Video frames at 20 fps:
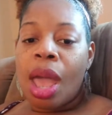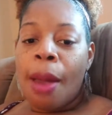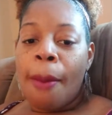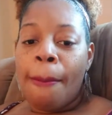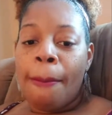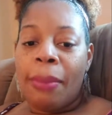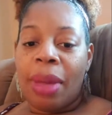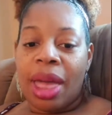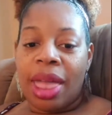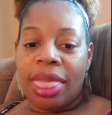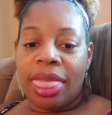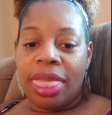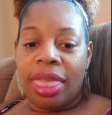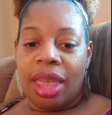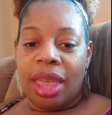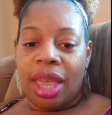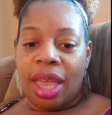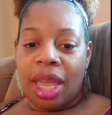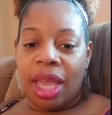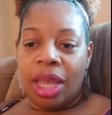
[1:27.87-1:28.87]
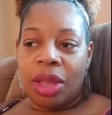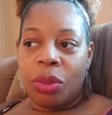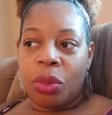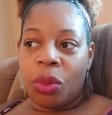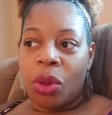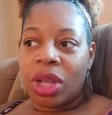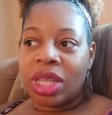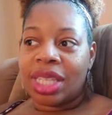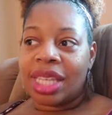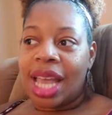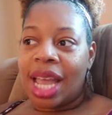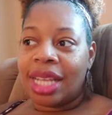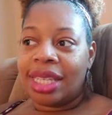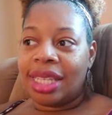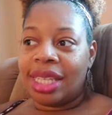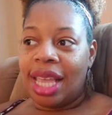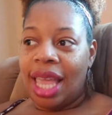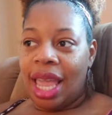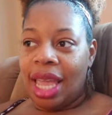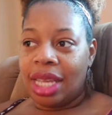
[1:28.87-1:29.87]
But then once I
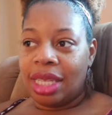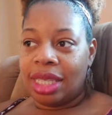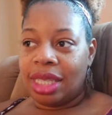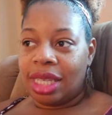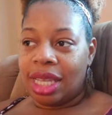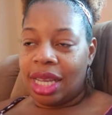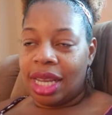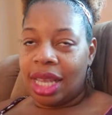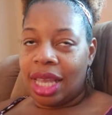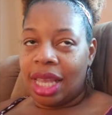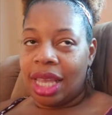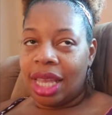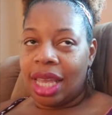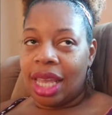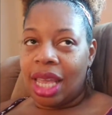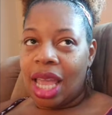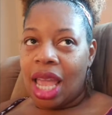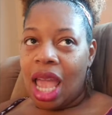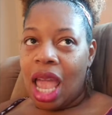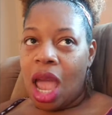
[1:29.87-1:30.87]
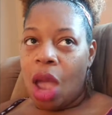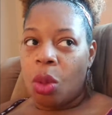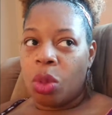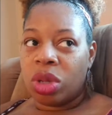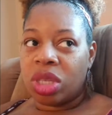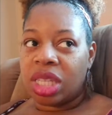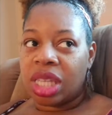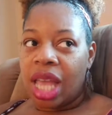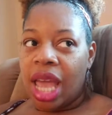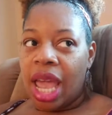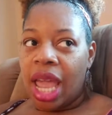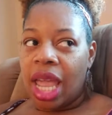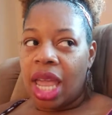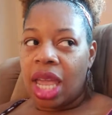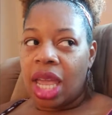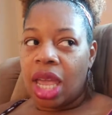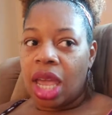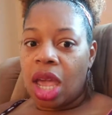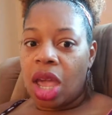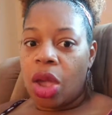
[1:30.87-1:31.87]
tasted it, I was
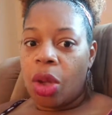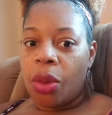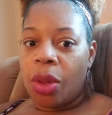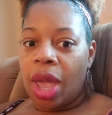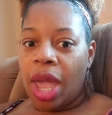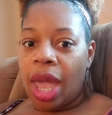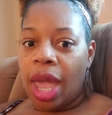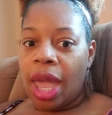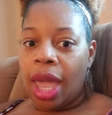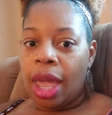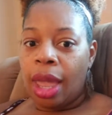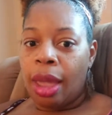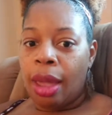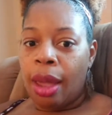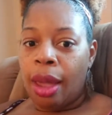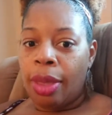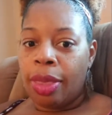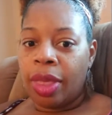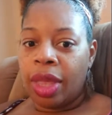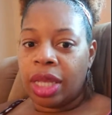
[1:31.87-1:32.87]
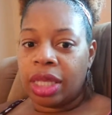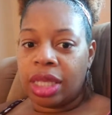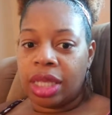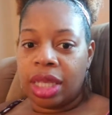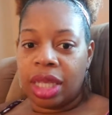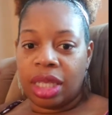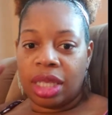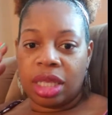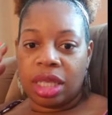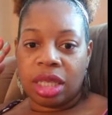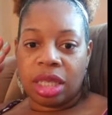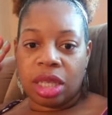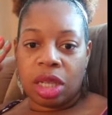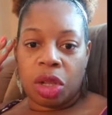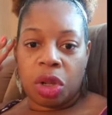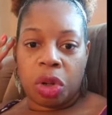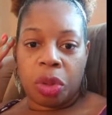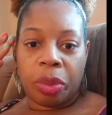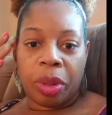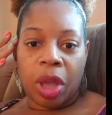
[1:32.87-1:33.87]
like, okay, this is a
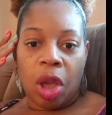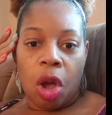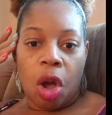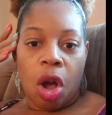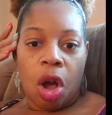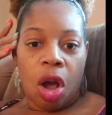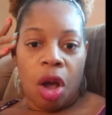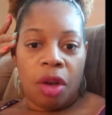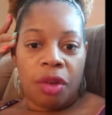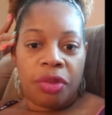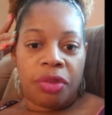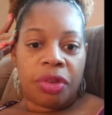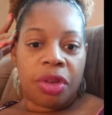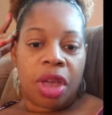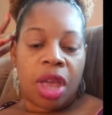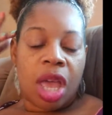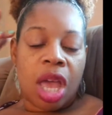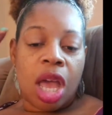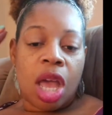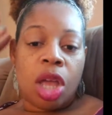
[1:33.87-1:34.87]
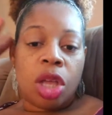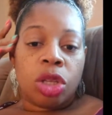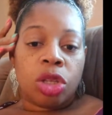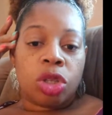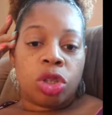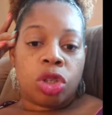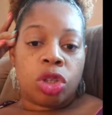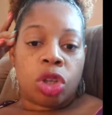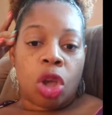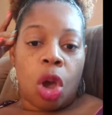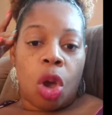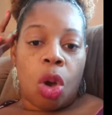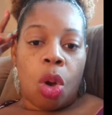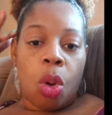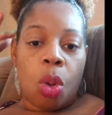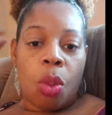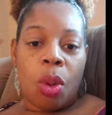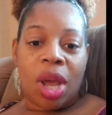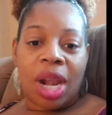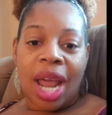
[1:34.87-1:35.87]
little bit off. So
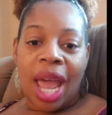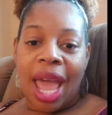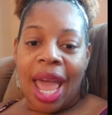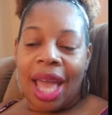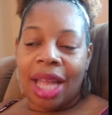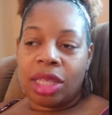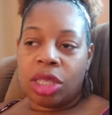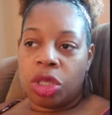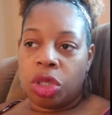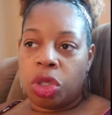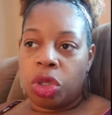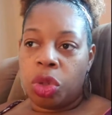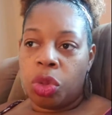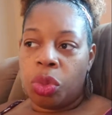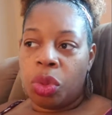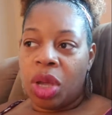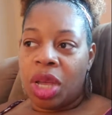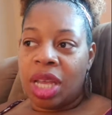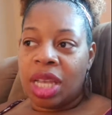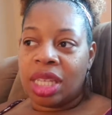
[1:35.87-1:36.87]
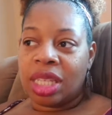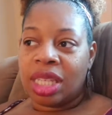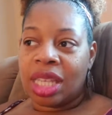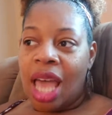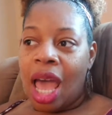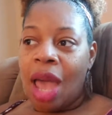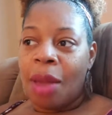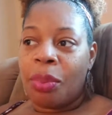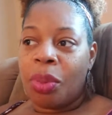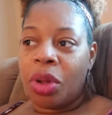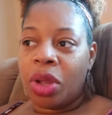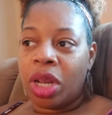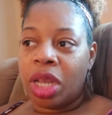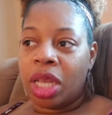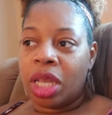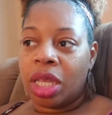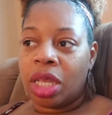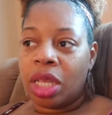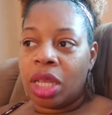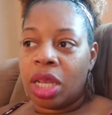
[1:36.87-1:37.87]
what I had to do was I put
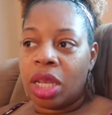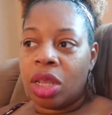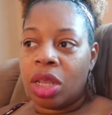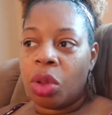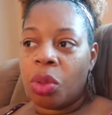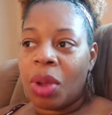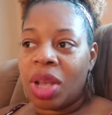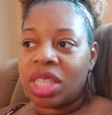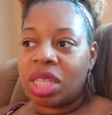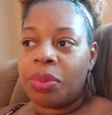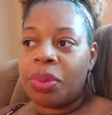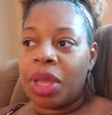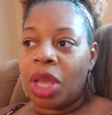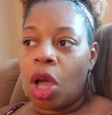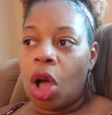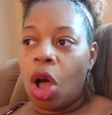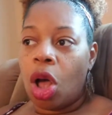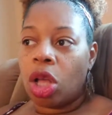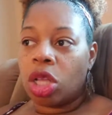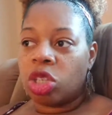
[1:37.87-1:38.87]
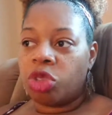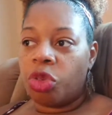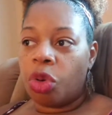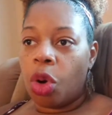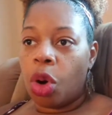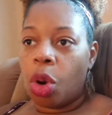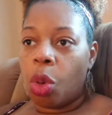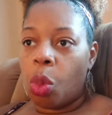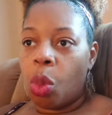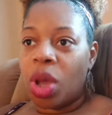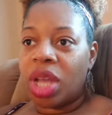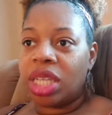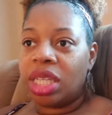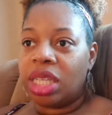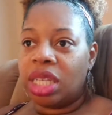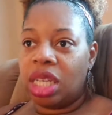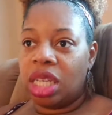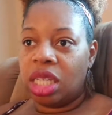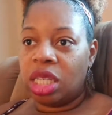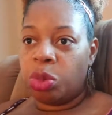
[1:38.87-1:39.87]
in, the recipe calls for 1
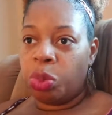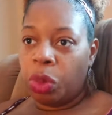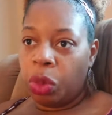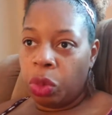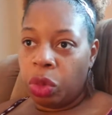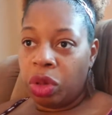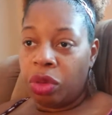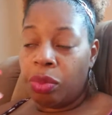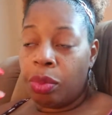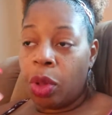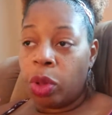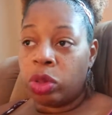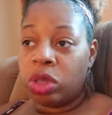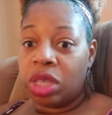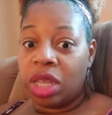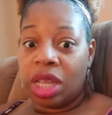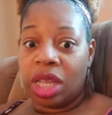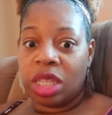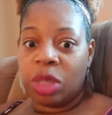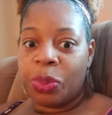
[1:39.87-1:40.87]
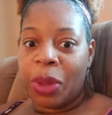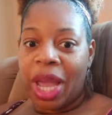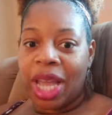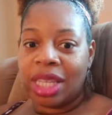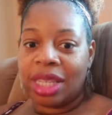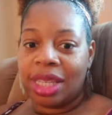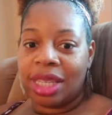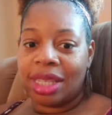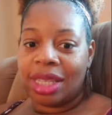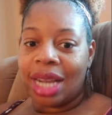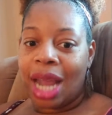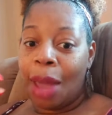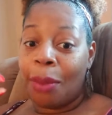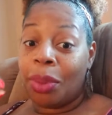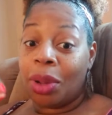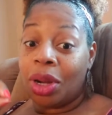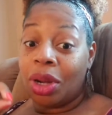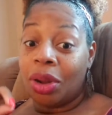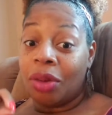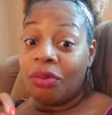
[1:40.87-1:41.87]
teaspoon of most of the spices, and I
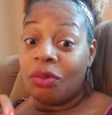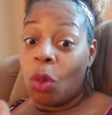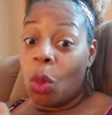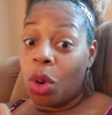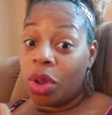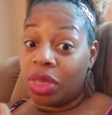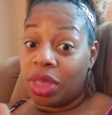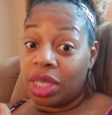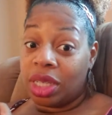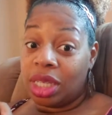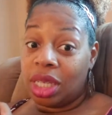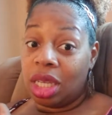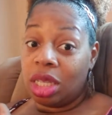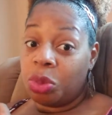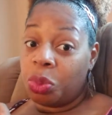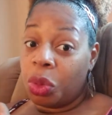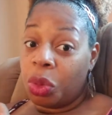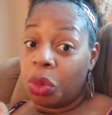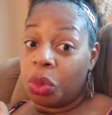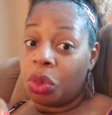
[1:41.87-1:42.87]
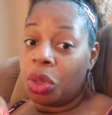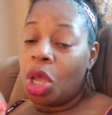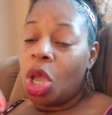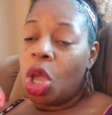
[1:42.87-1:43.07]
put in 1/4 teaspoon,